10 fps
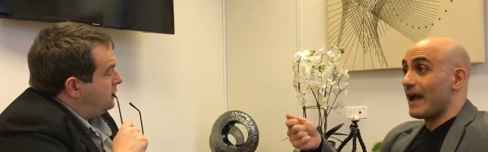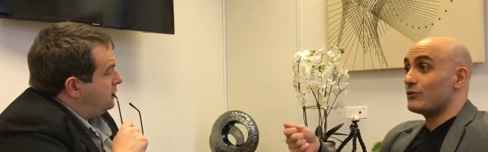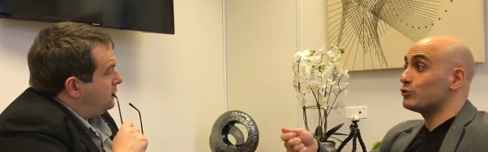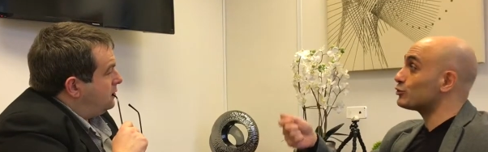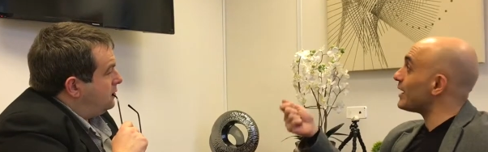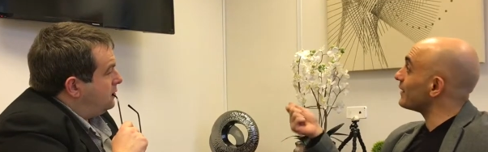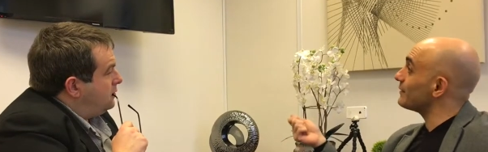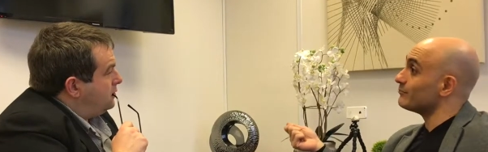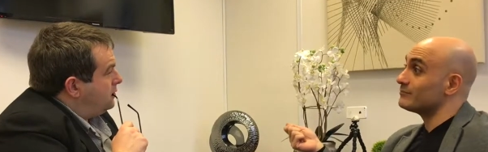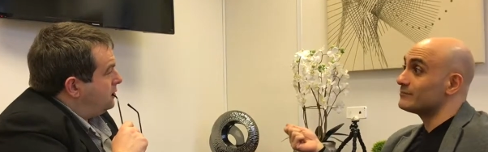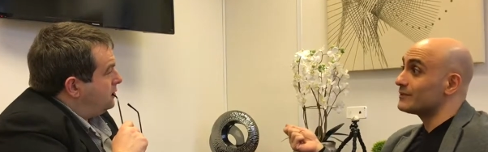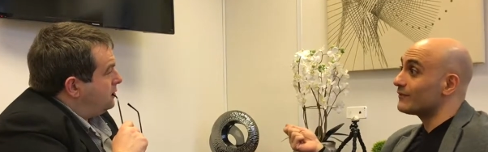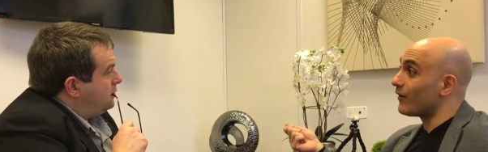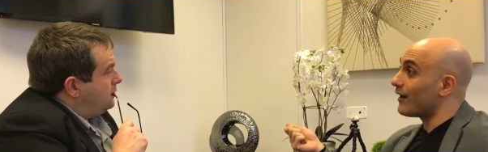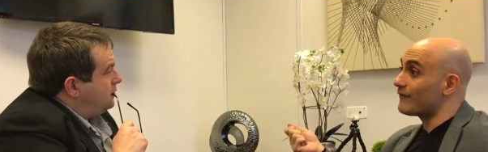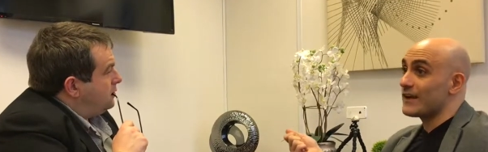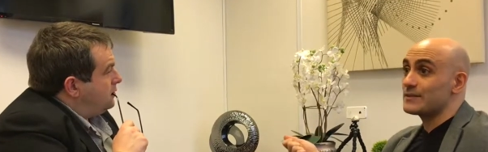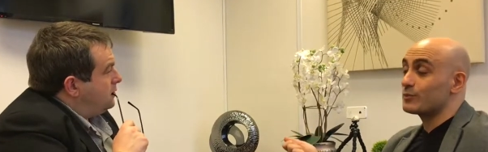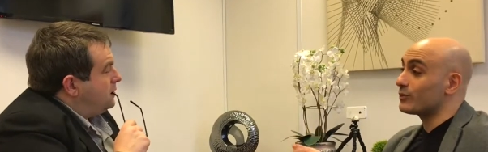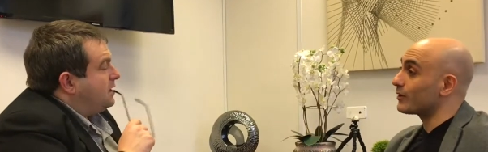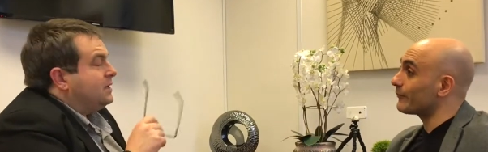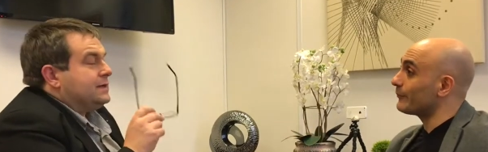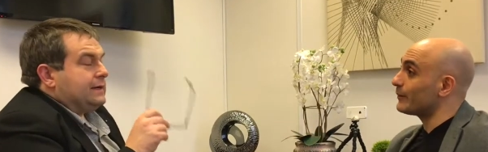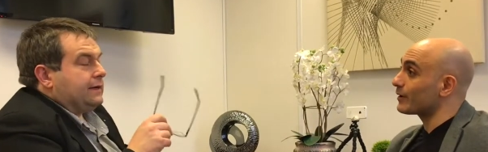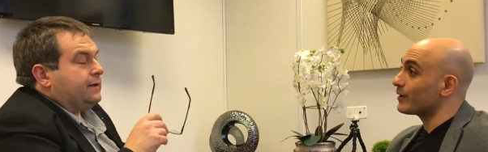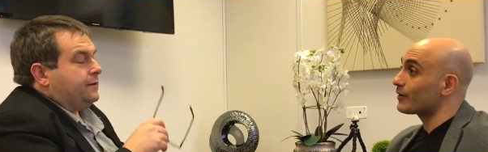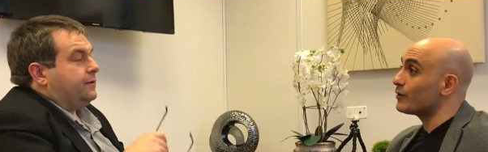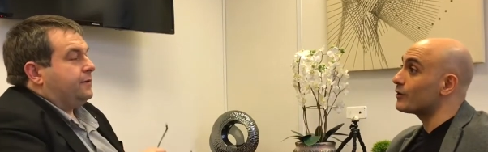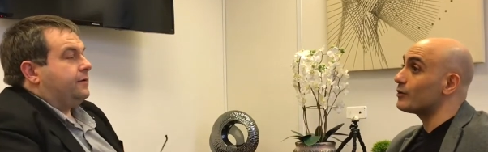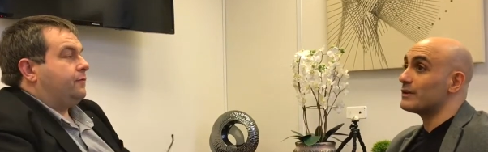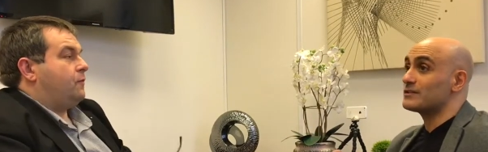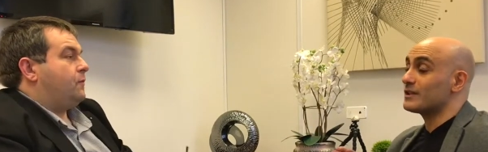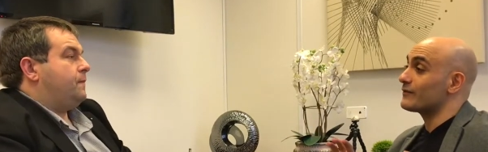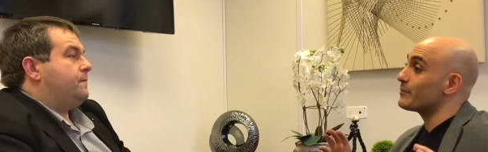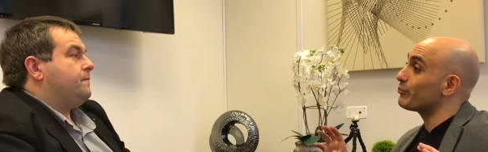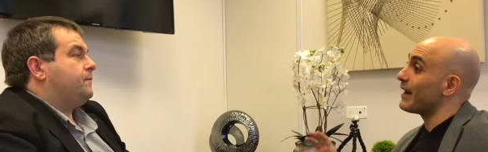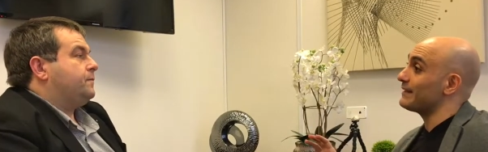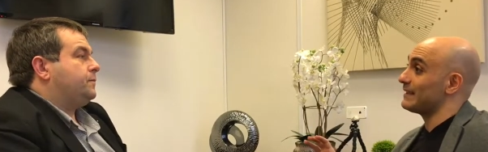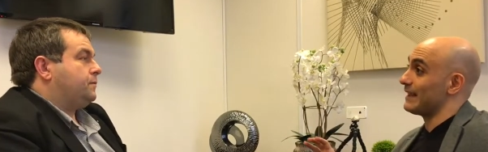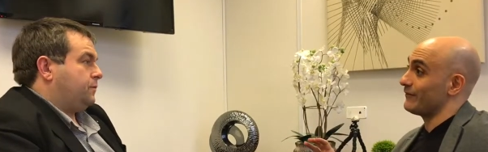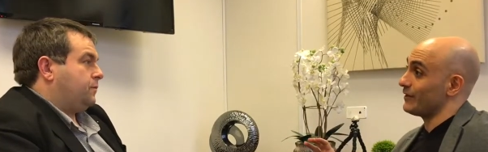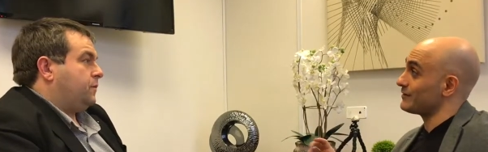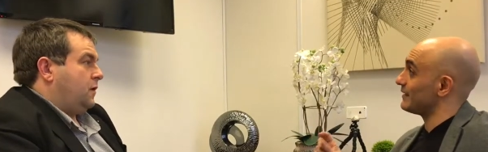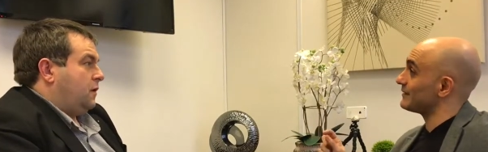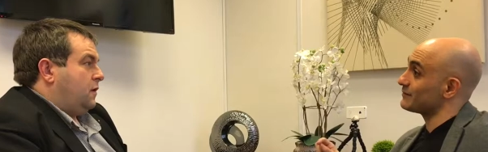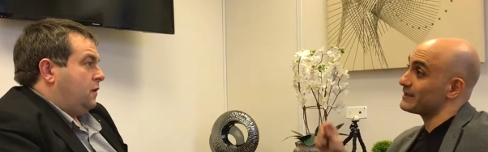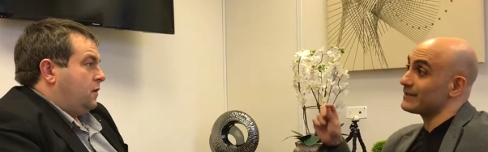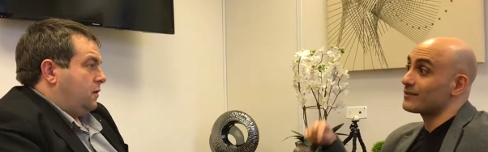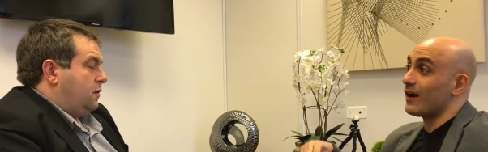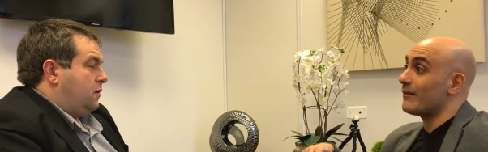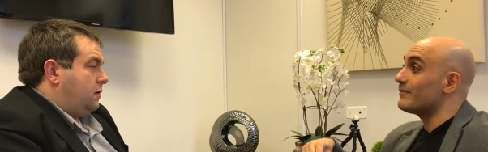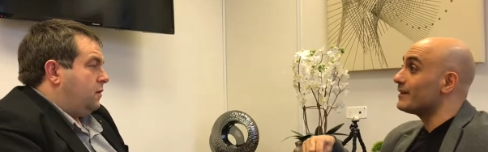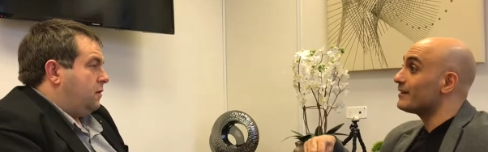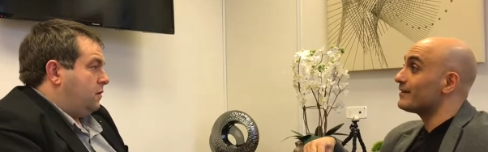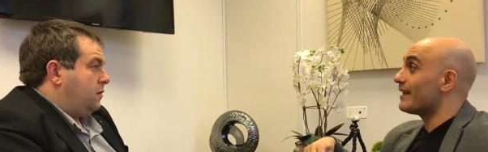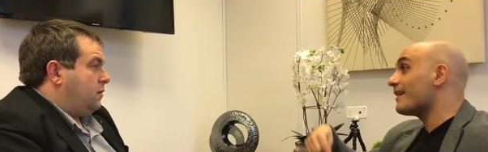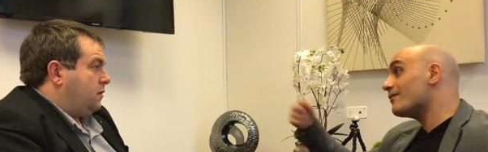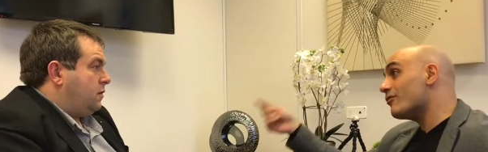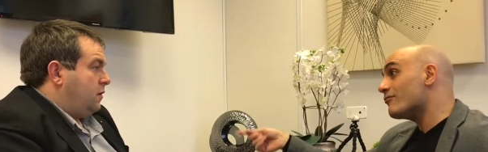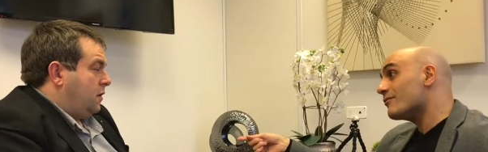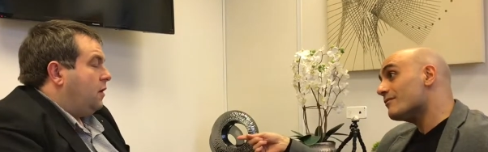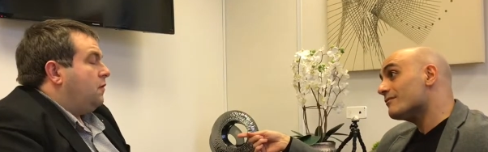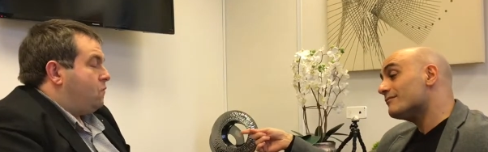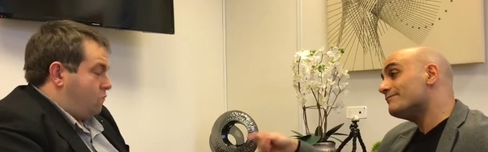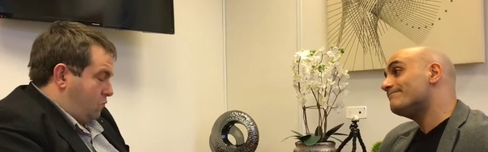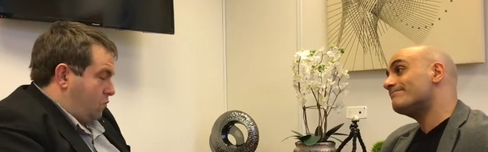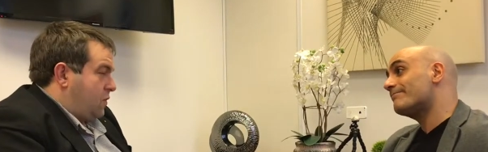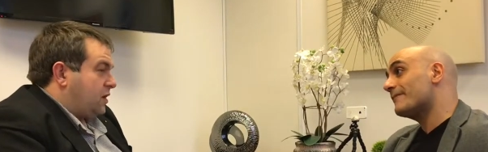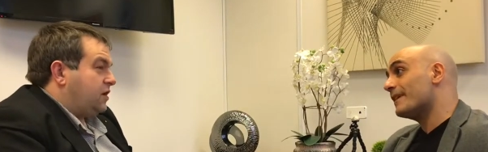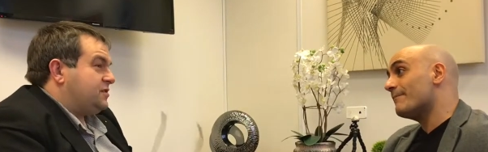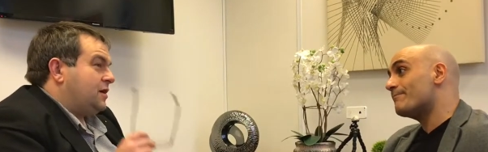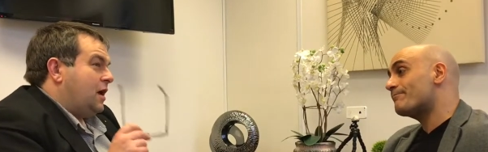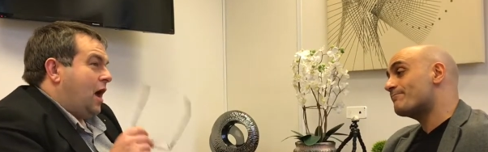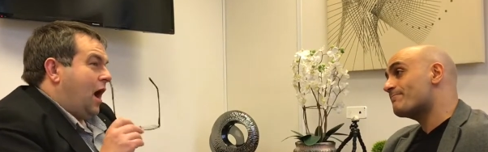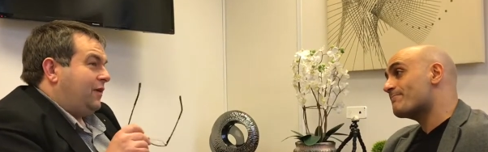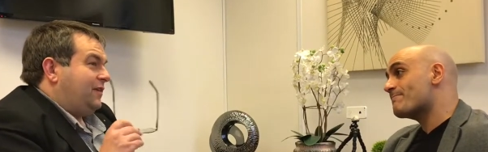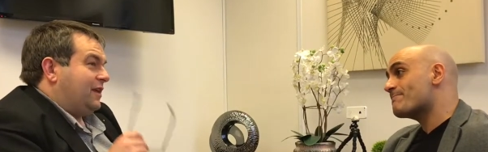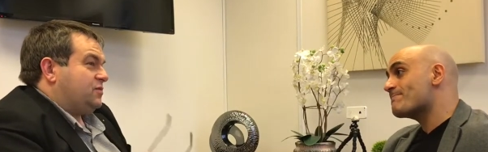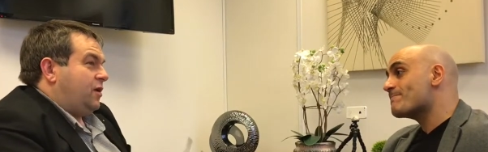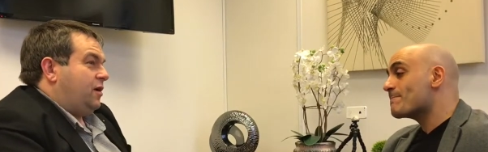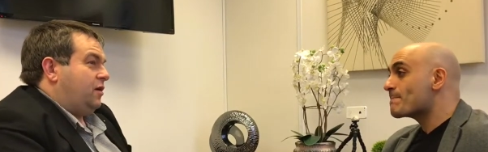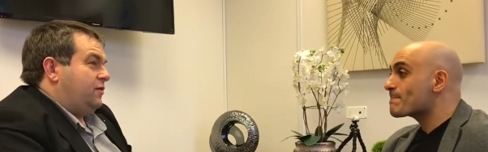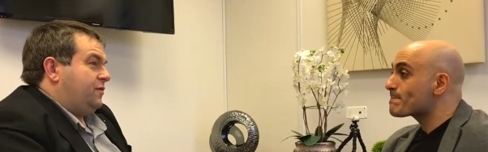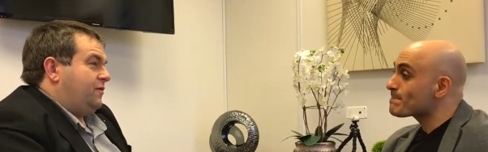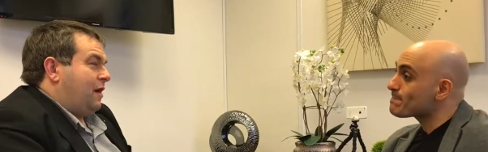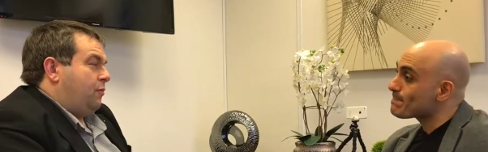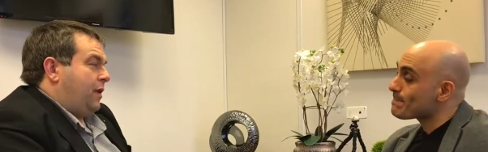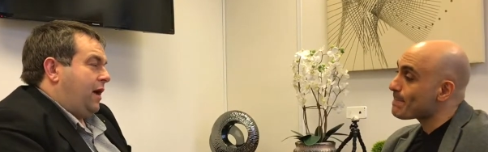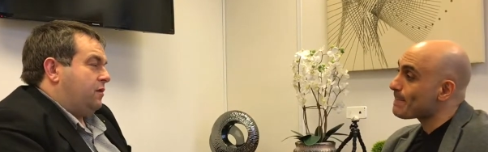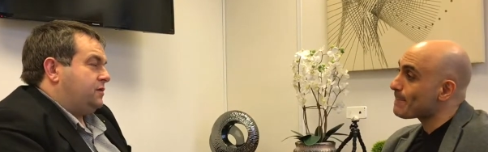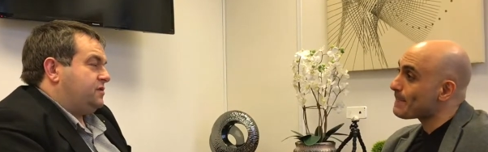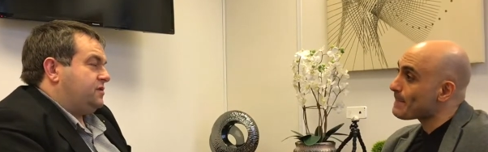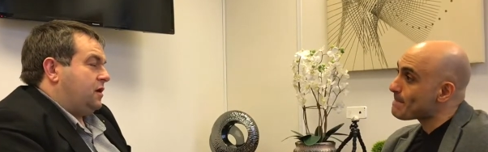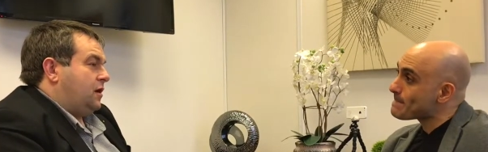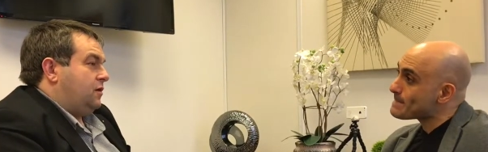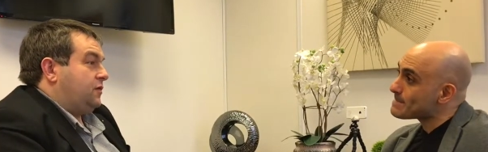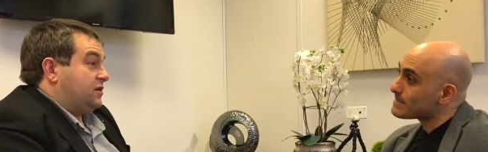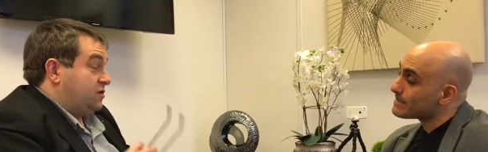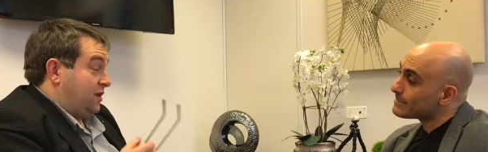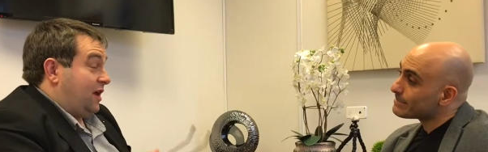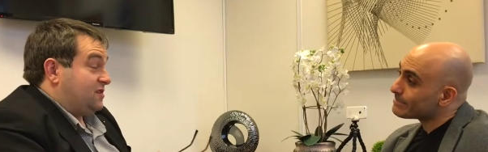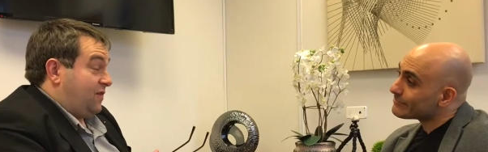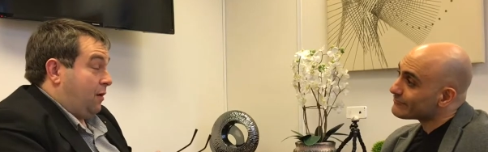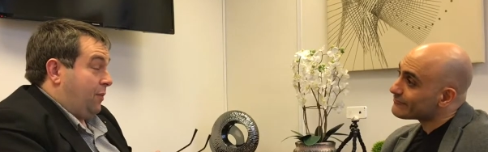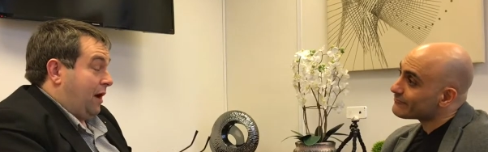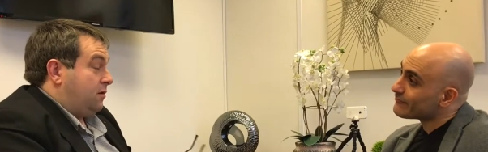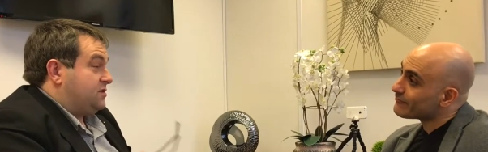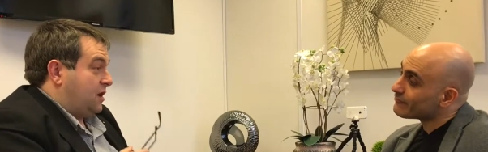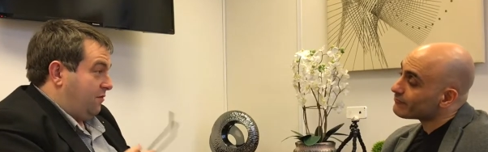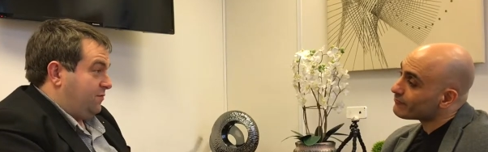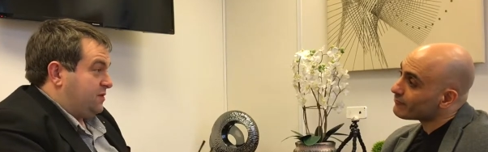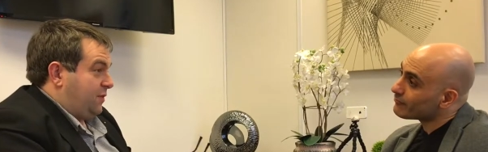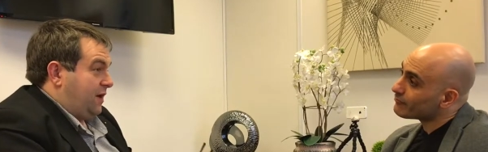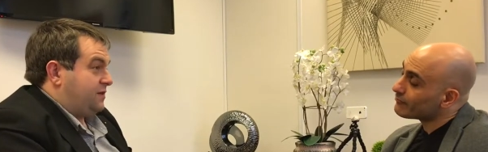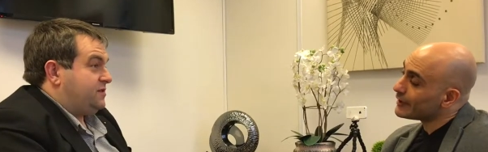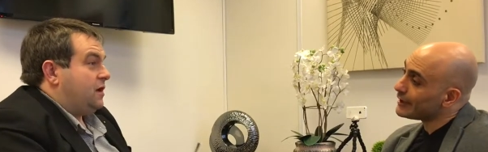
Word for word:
Speaker 1: and you track them via Facebook, yeah. and Google, and serve them branded adverts. Until that time, that they
Speaker 2: do. Yeah. I think that's where a lot of the ValPals. That's nothing against ValPal because I love them to bits.